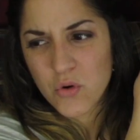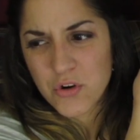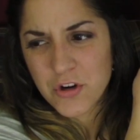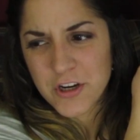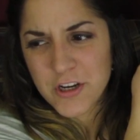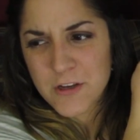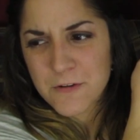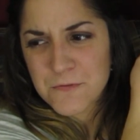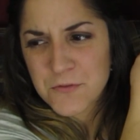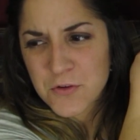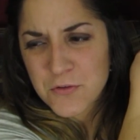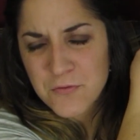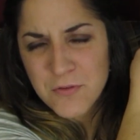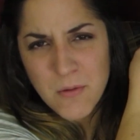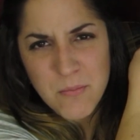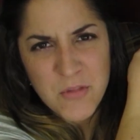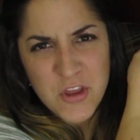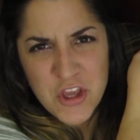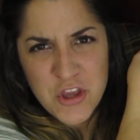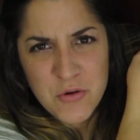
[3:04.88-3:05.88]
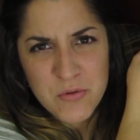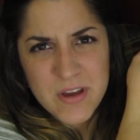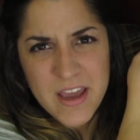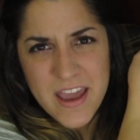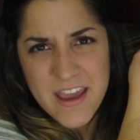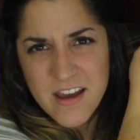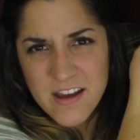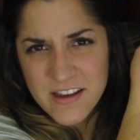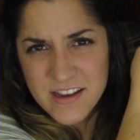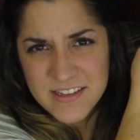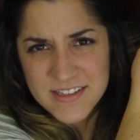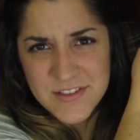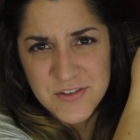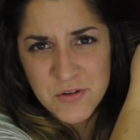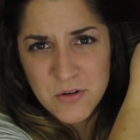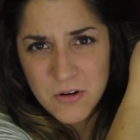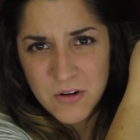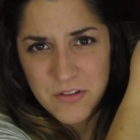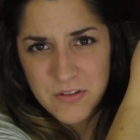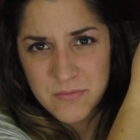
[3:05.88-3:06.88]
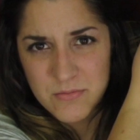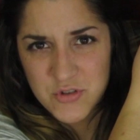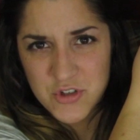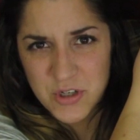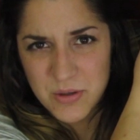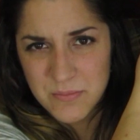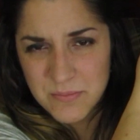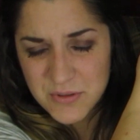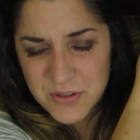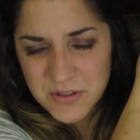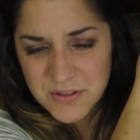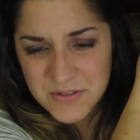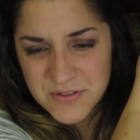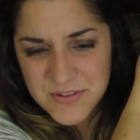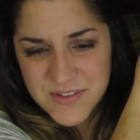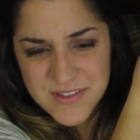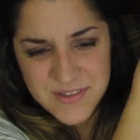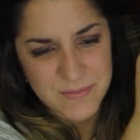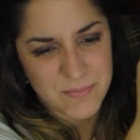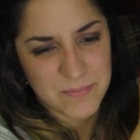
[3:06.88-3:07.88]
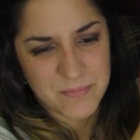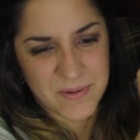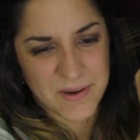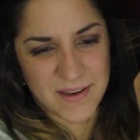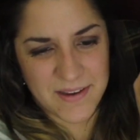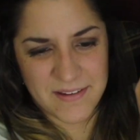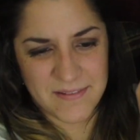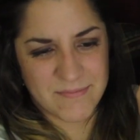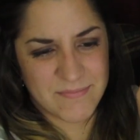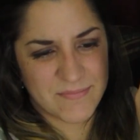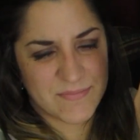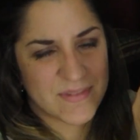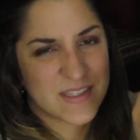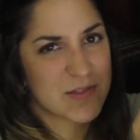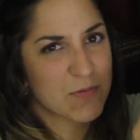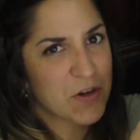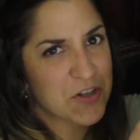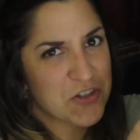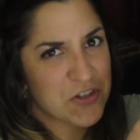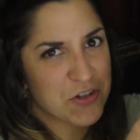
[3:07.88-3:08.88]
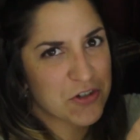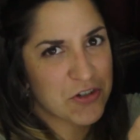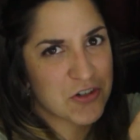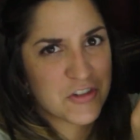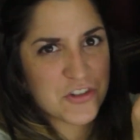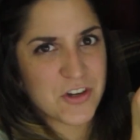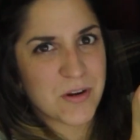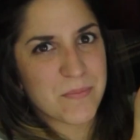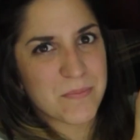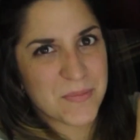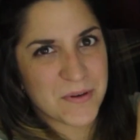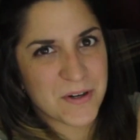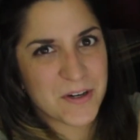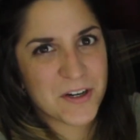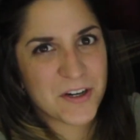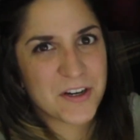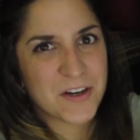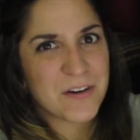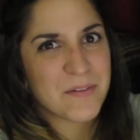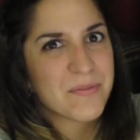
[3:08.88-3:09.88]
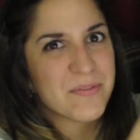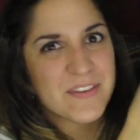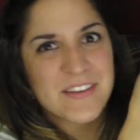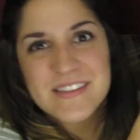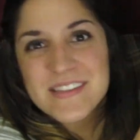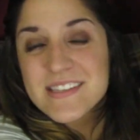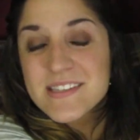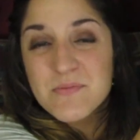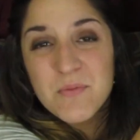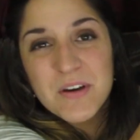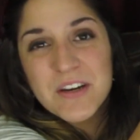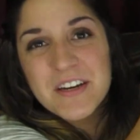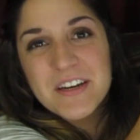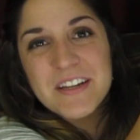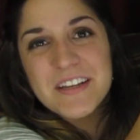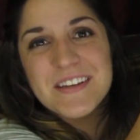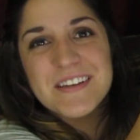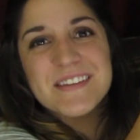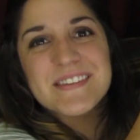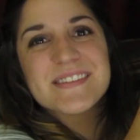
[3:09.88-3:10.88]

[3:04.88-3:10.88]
Or if you're from the UK, I guess you call them jumpers, but sweatshirt, jumper, this is what it